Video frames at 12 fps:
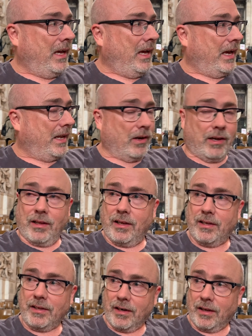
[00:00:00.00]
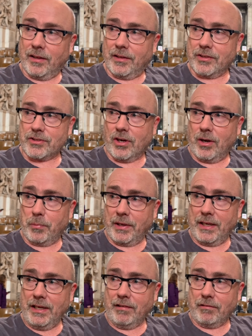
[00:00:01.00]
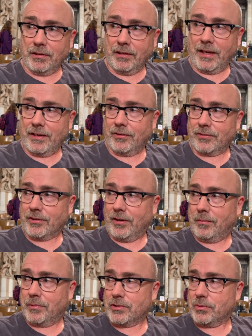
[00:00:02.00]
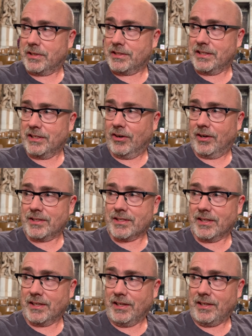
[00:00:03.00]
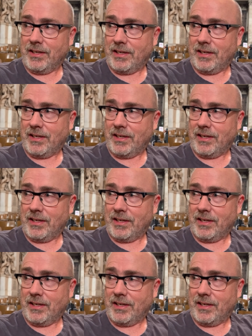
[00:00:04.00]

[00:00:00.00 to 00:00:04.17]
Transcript: And at the time we're here in late October 2019,